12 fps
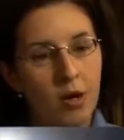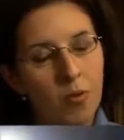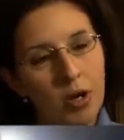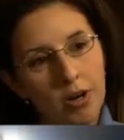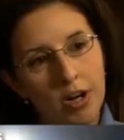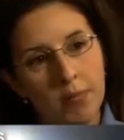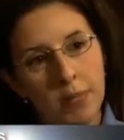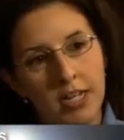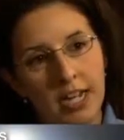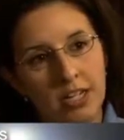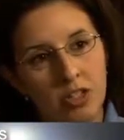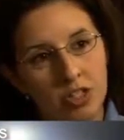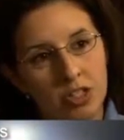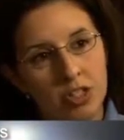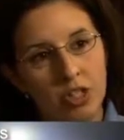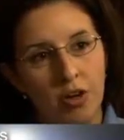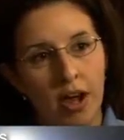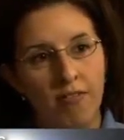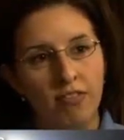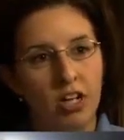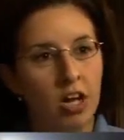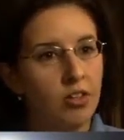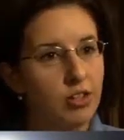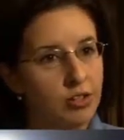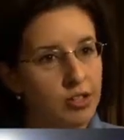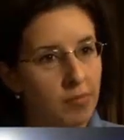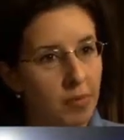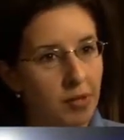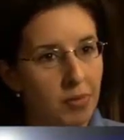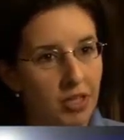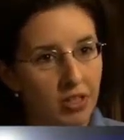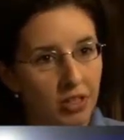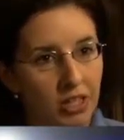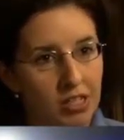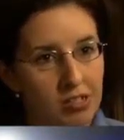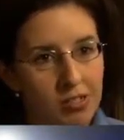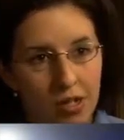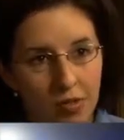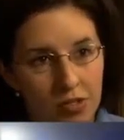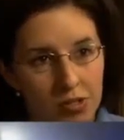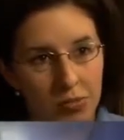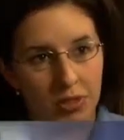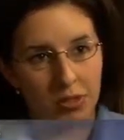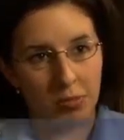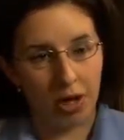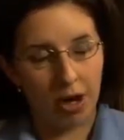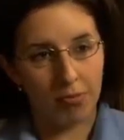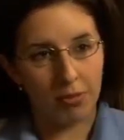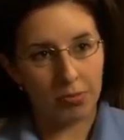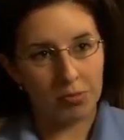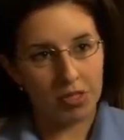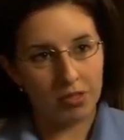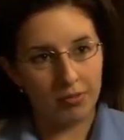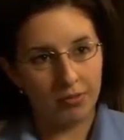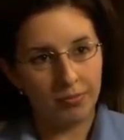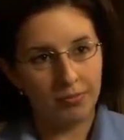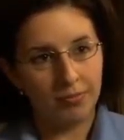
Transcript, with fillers: And what recommendations do you have for others that might be looking to solve similar problems?